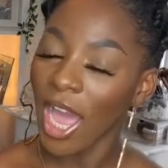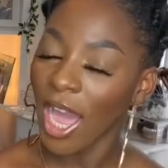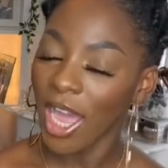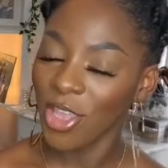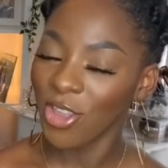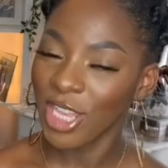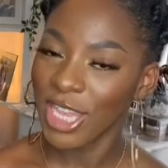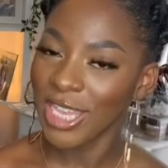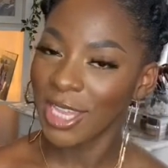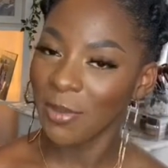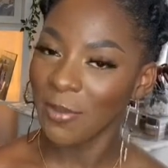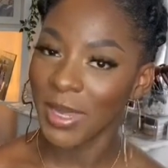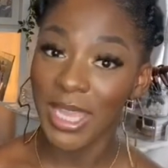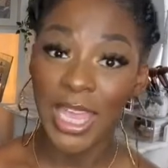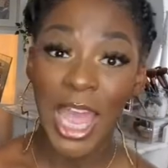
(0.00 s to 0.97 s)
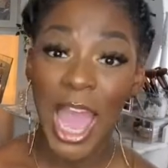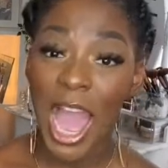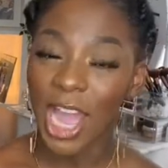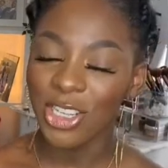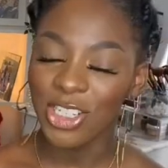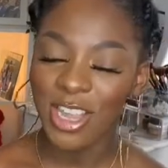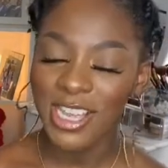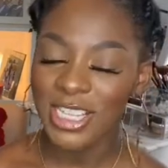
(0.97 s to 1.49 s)
Are you kidding me?
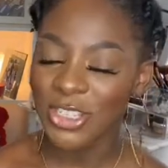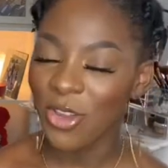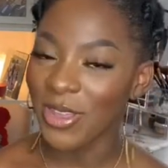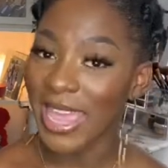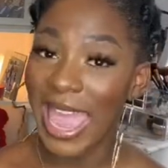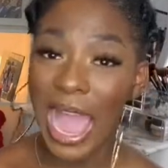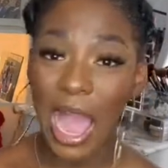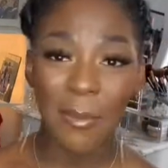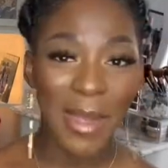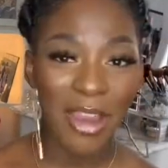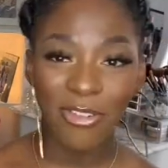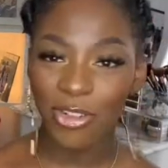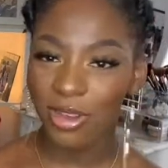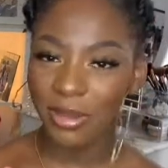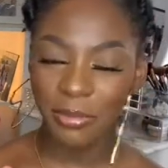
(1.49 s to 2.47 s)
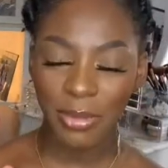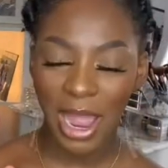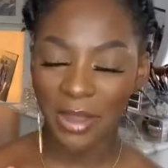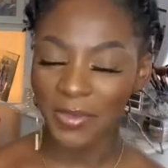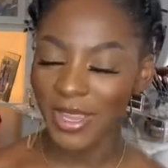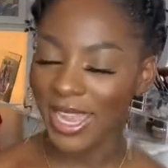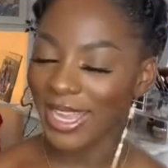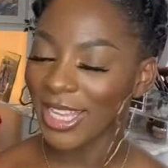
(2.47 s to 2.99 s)
As you guys know, yeah, I'm African
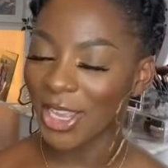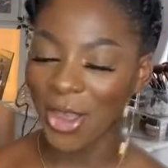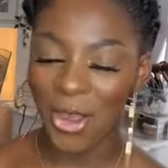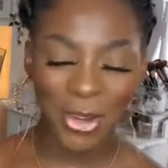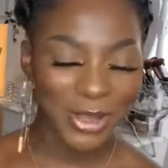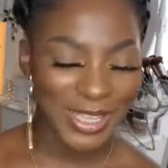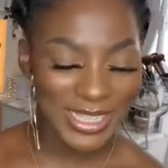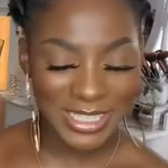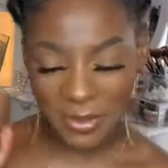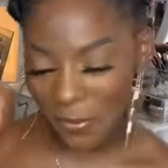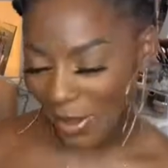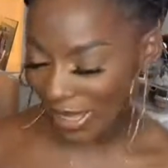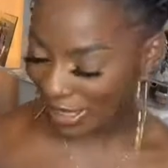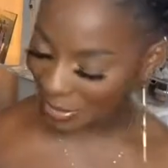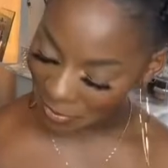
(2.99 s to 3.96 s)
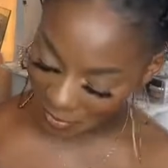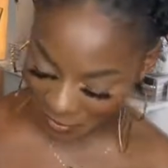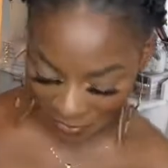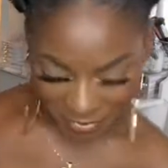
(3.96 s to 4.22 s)
proud. Like, kind of communism mean?